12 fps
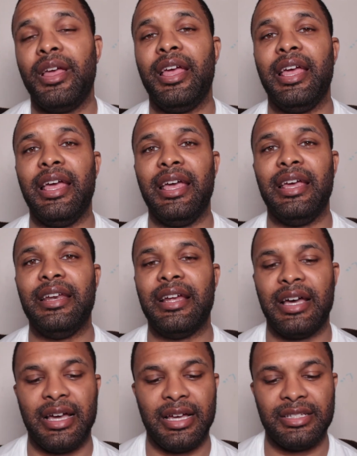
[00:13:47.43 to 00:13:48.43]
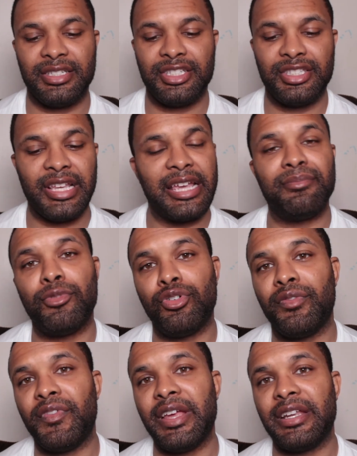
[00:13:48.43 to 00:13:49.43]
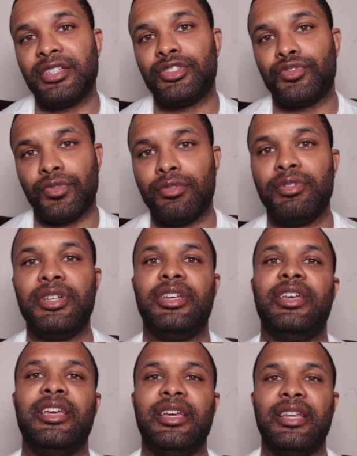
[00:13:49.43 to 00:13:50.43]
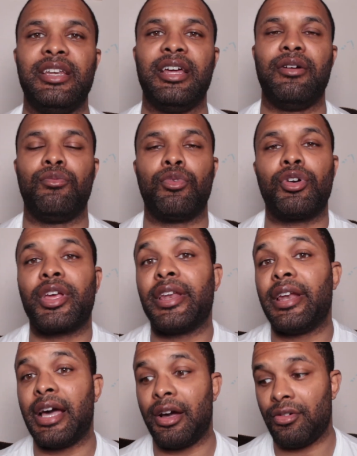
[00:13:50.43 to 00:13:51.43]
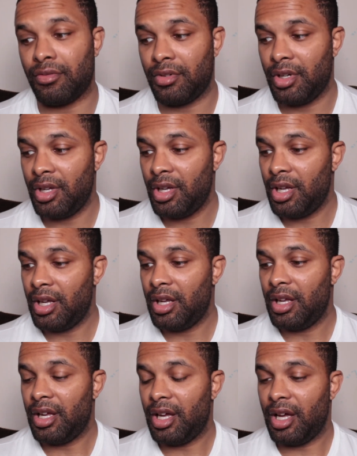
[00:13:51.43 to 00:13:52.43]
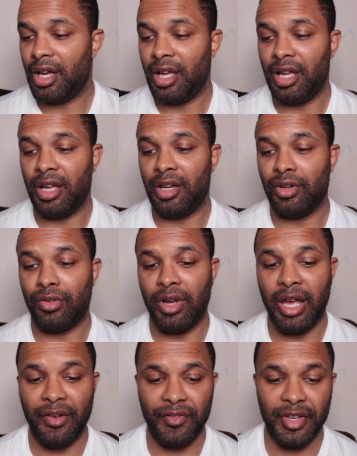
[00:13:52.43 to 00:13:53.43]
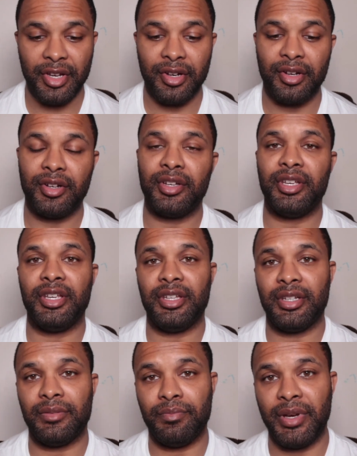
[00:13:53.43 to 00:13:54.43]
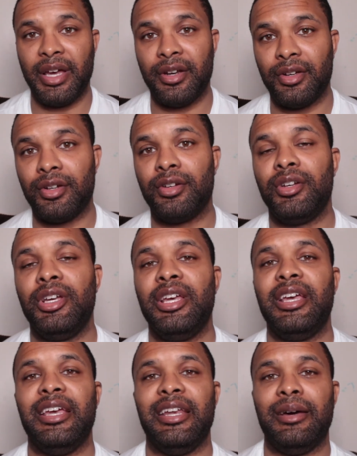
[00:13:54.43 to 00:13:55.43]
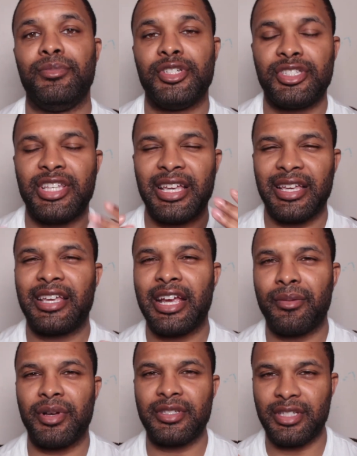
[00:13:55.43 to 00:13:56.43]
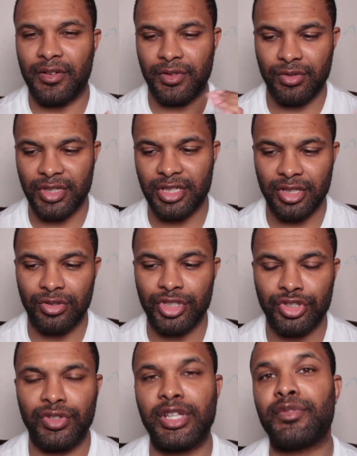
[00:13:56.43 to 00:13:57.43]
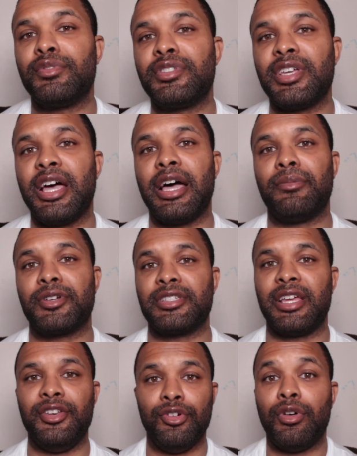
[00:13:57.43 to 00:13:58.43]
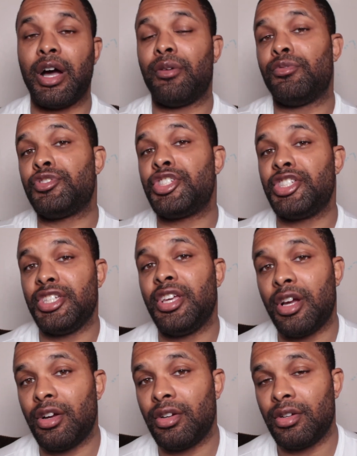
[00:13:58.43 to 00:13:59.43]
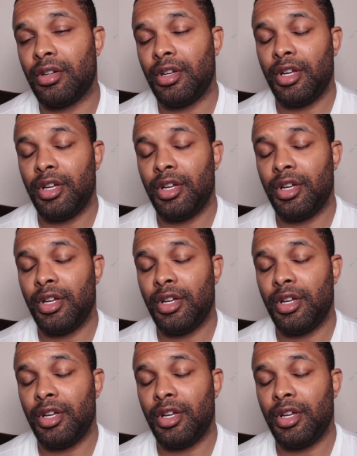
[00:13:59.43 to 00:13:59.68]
And I just stayed motivated through it. And I'm working out a little heavier, eating better. And I'm just taking care of myself through this little stressful time. Because I know I will see her.